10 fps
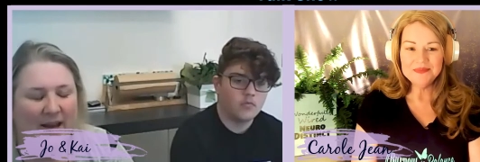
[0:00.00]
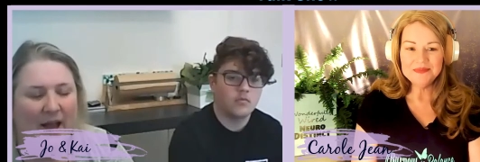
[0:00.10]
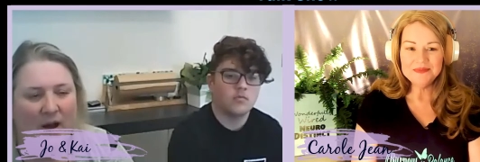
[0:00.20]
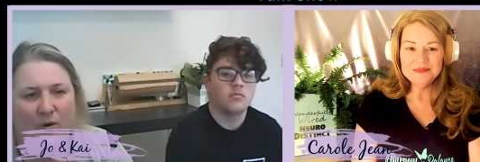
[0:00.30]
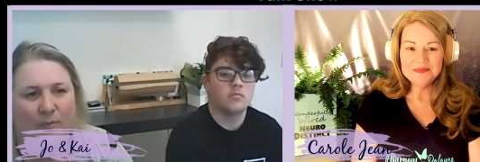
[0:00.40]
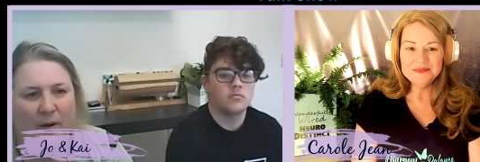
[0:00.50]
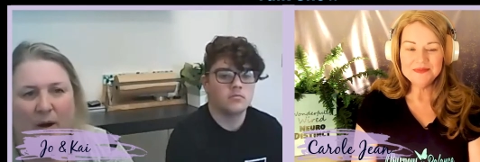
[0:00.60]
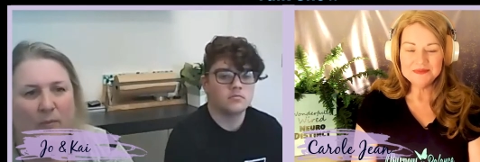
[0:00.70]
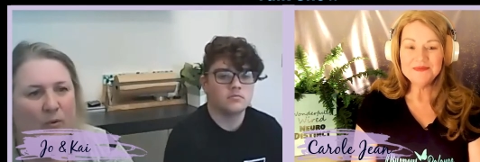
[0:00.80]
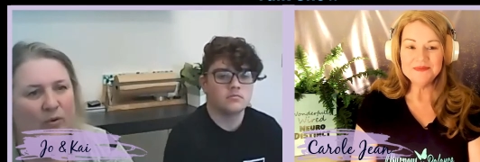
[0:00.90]
Speaker 1: help, I'm
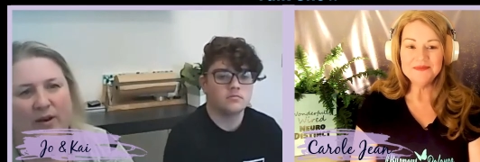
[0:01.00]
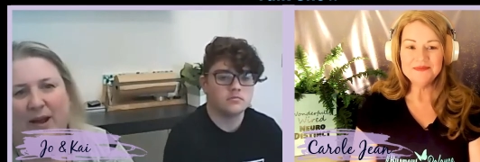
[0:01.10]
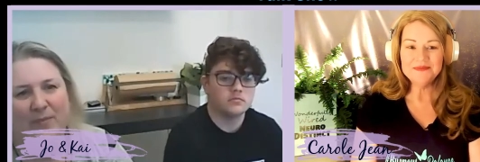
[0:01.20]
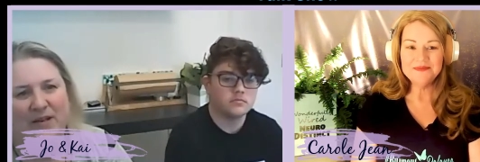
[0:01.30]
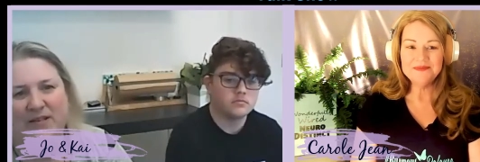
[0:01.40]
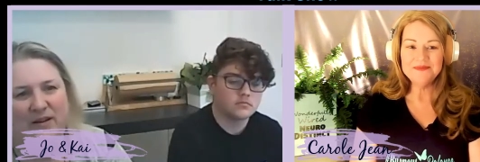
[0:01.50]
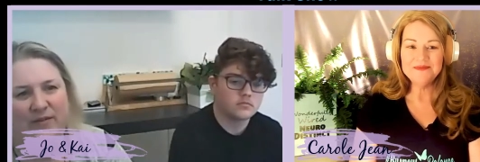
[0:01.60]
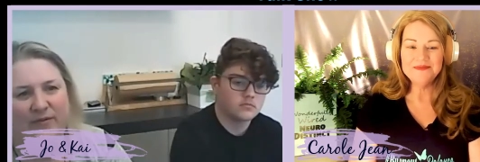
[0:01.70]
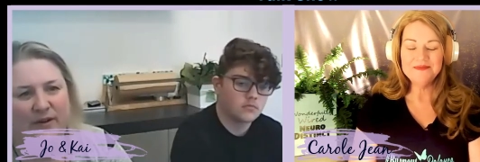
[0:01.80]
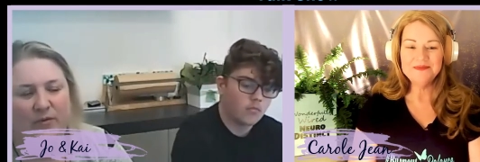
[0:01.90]
more than happy to
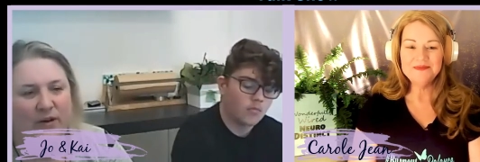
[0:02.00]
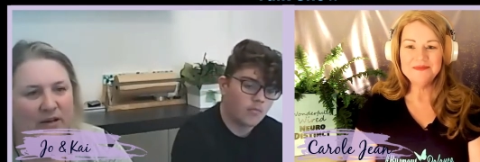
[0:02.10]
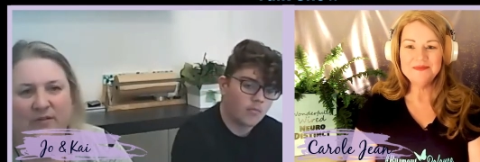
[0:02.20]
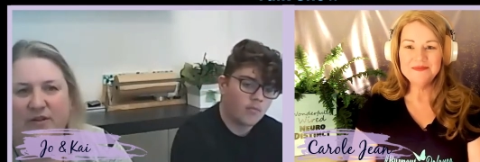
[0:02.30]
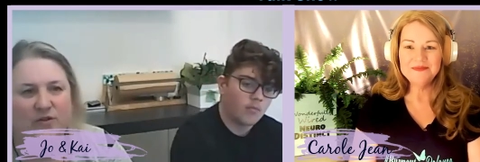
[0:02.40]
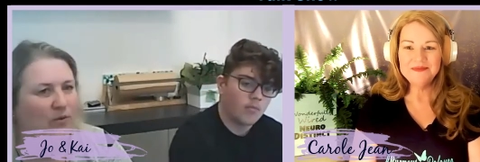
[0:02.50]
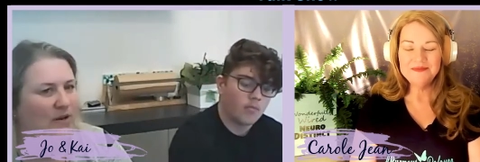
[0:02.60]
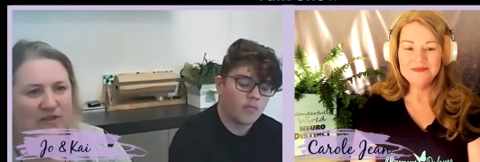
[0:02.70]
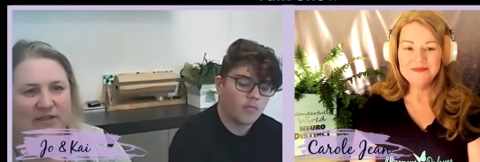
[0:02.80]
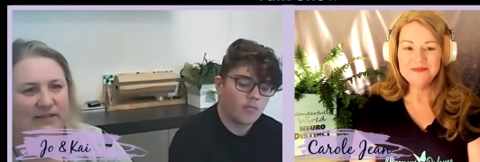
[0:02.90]
field individual
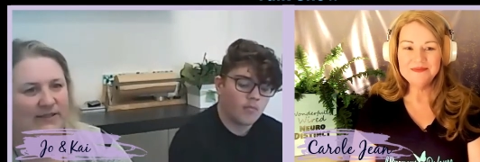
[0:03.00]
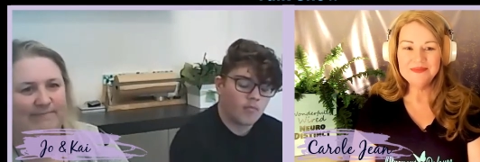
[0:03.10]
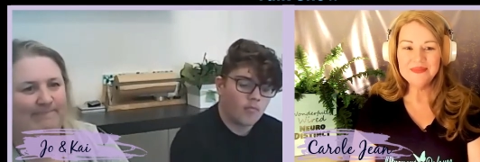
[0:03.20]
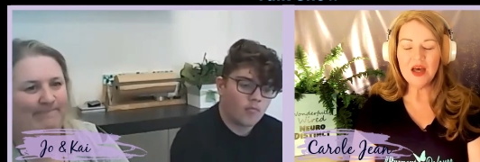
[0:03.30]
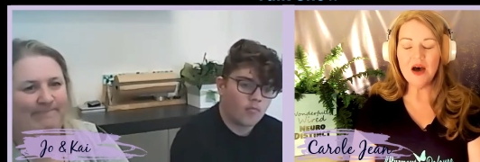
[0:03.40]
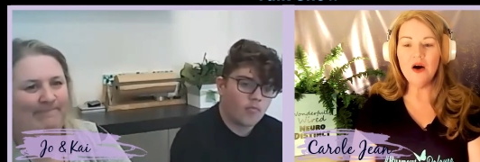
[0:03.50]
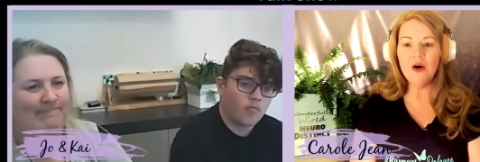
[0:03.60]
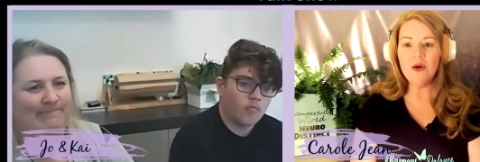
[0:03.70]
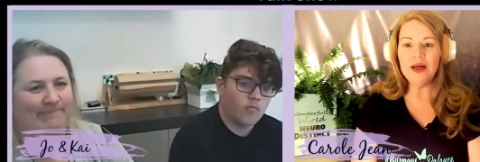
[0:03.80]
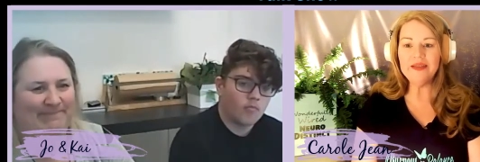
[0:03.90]
questions.
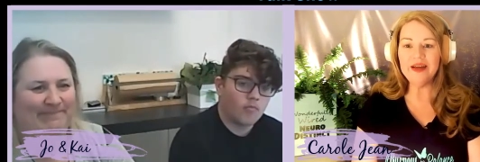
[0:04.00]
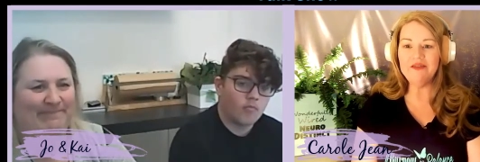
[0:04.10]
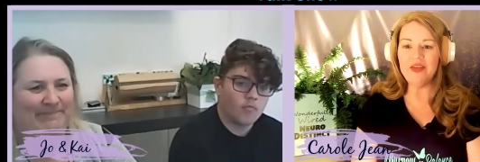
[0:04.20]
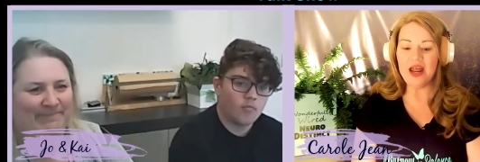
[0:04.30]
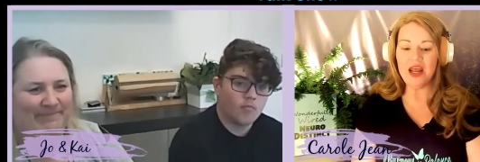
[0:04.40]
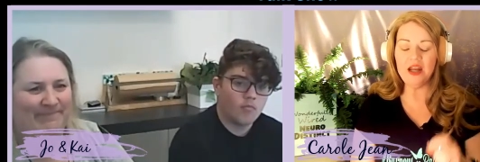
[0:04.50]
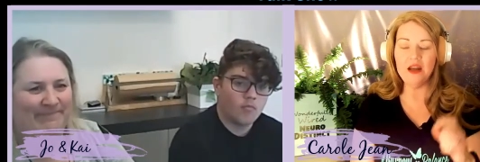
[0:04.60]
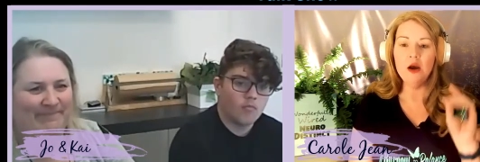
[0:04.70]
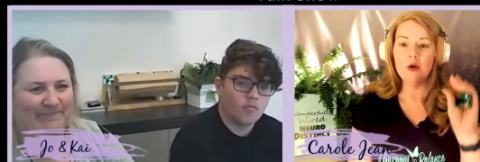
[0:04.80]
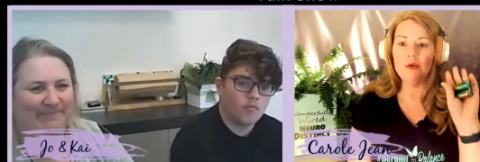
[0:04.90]
Speaker 2: Oh, I love that. And
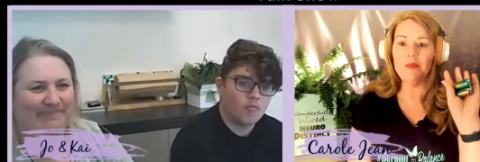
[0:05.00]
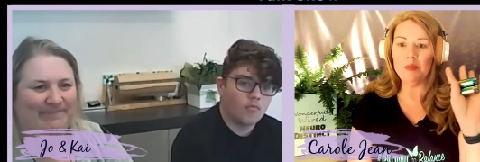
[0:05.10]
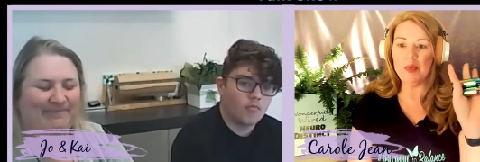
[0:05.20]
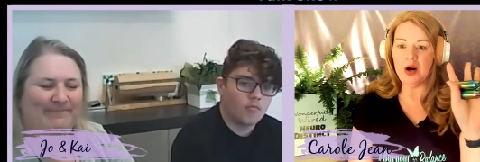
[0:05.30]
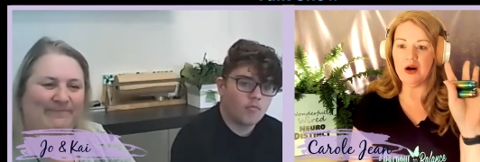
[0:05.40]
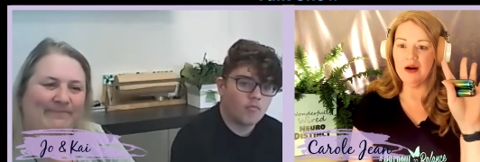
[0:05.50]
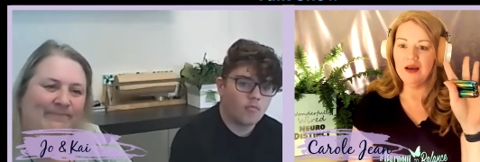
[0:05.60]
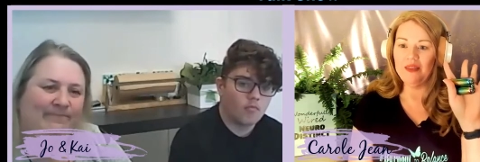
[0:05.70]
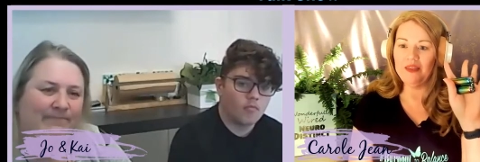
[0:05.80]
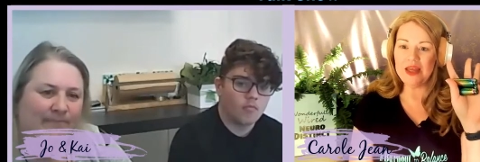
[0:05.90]
remember,
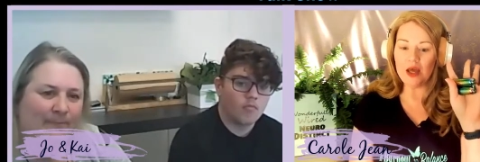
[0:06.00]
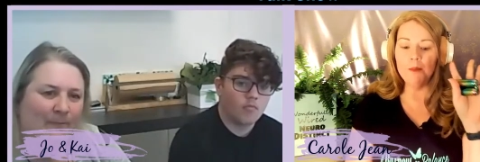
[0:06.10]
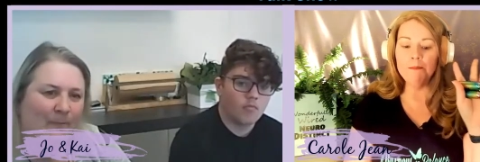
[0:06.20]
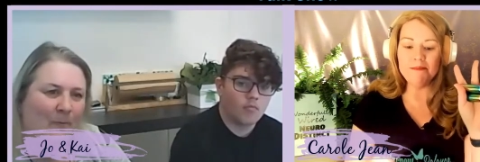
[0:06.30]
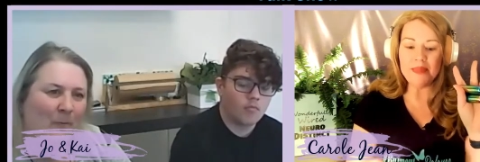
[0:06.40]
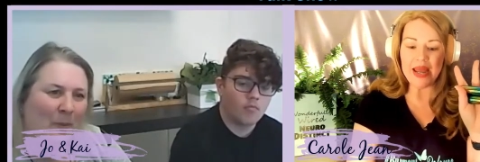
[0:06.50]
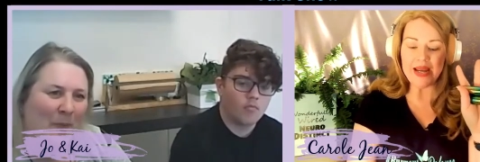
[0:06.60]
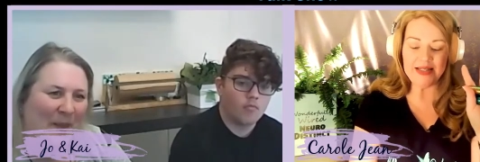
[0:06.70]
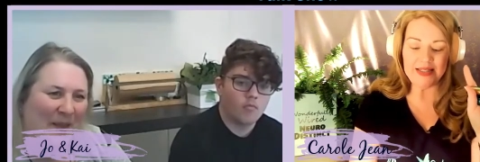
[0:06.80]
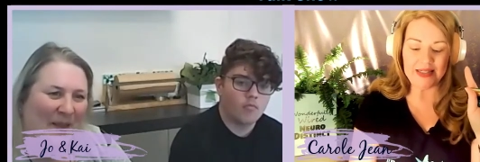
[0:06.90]
the
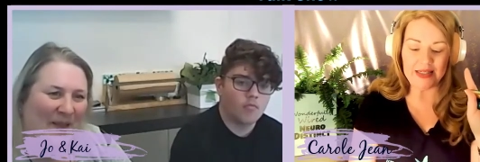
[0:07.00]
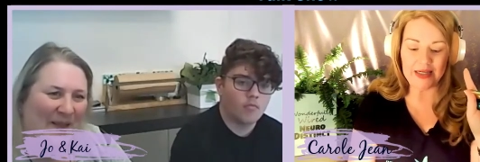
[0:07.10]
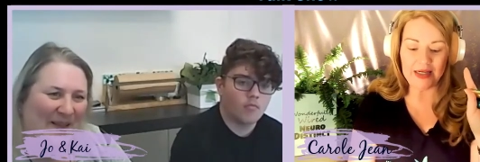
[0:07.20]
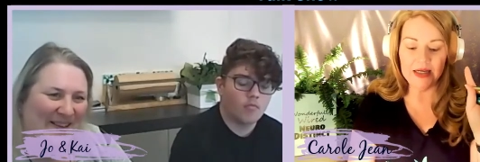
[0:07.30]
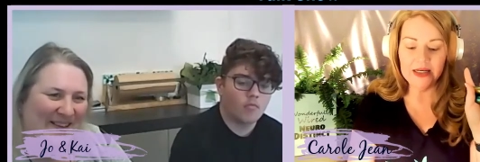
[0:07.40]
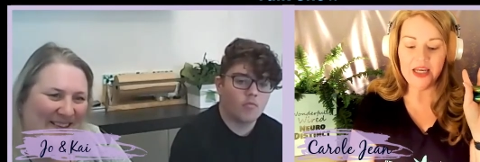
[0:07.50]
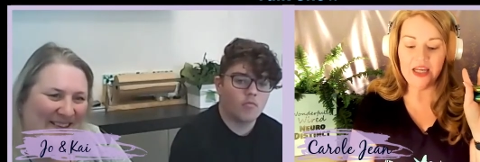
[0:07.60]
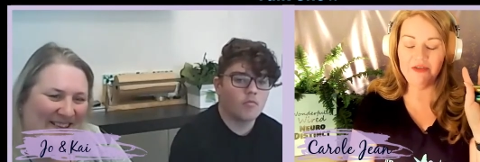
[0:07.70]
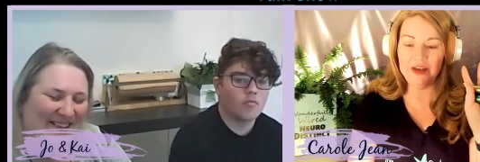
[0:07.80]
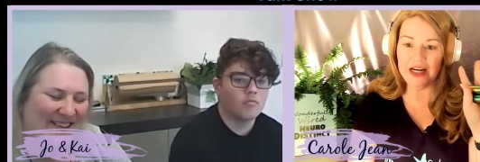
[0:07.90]
amazing
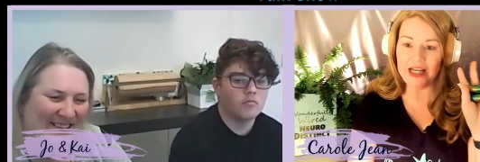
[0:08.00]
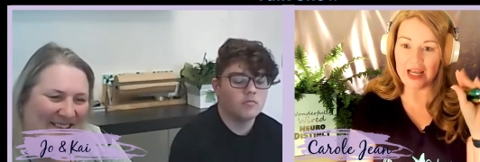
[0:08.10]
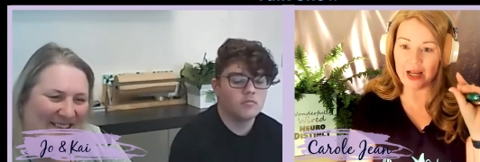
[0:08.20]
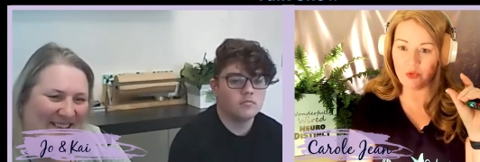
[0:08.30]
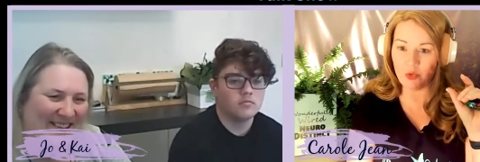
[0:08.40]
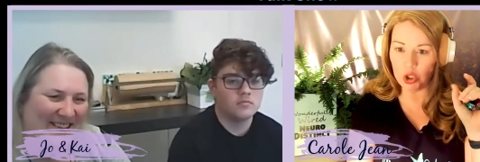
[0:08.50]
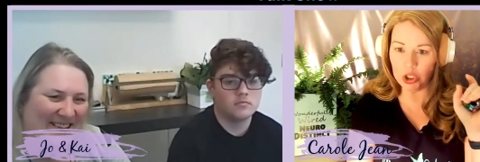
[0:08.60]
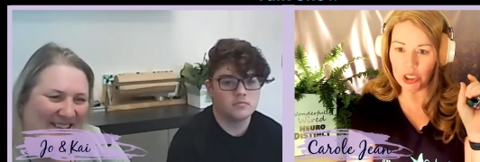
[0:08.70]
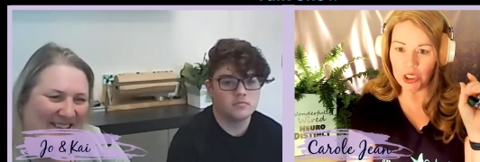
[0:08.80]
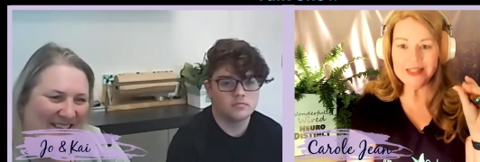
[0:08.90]
Infinity Hand
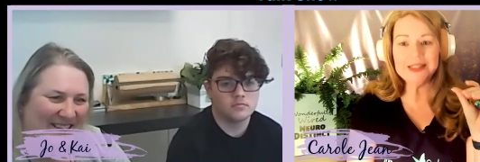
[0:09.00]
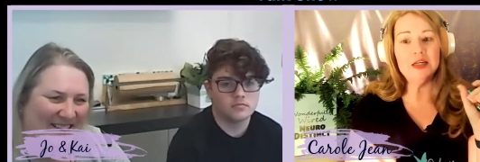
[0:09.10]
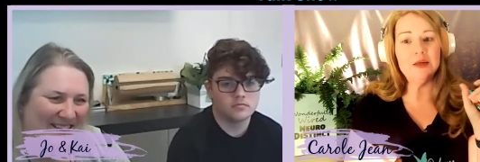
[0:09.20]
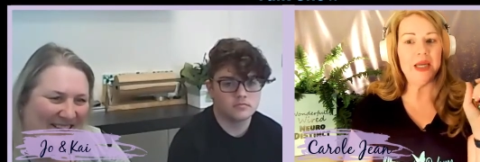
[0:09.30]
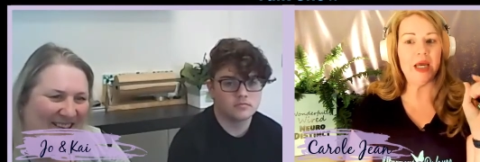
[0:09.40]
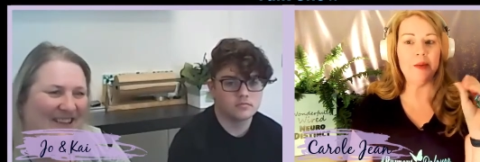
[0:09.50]
Roller is going to be